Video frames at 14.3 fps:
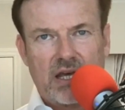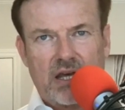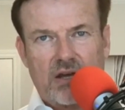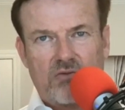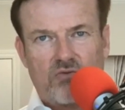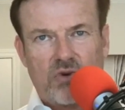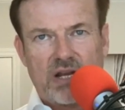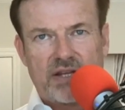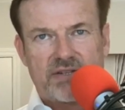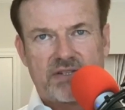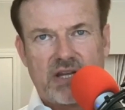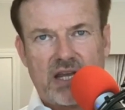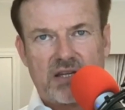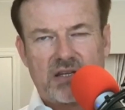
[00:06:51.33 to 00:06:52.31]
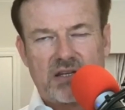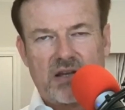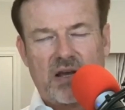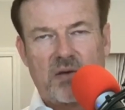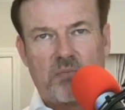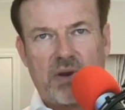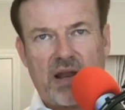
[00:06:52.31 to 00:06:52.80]
real estate
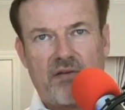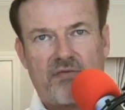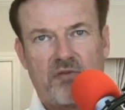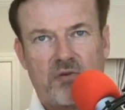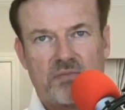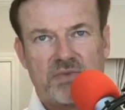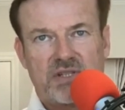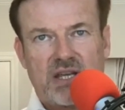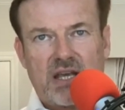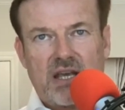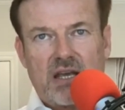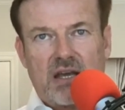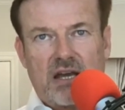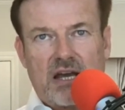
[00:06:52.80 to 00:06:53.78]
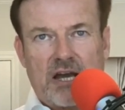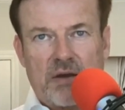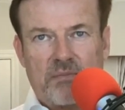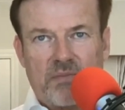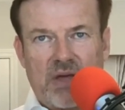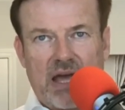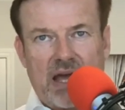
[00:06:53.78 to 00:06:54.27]
um, platforms.
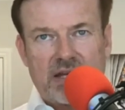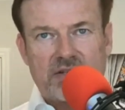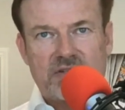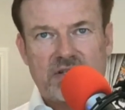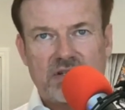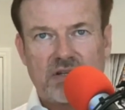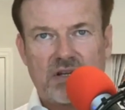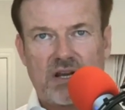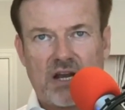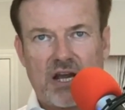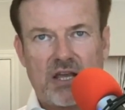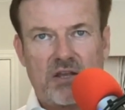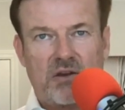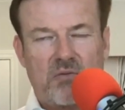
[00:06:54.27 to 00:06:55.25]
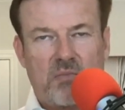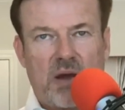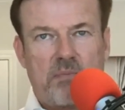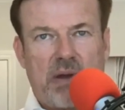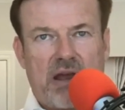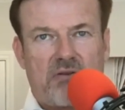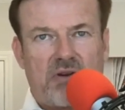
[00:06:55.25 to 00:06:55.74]
Um, and, uh, you know, my
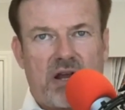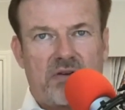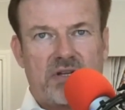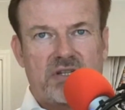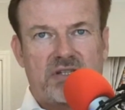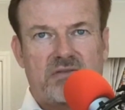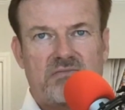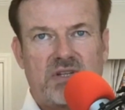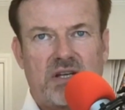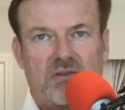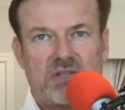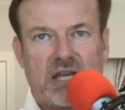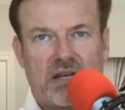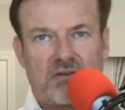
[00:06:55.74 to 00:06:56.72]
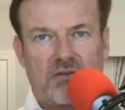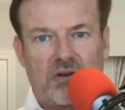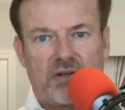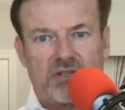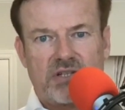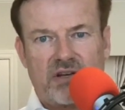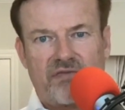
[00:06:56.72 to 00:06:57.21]
background is, you know,
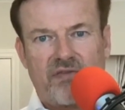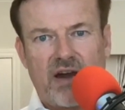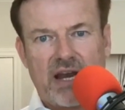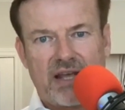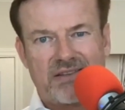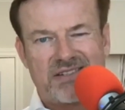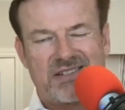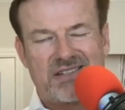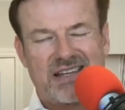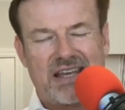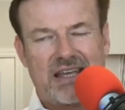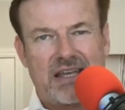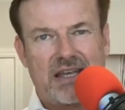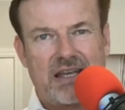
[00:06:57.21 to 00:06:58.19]
technology, finance. It,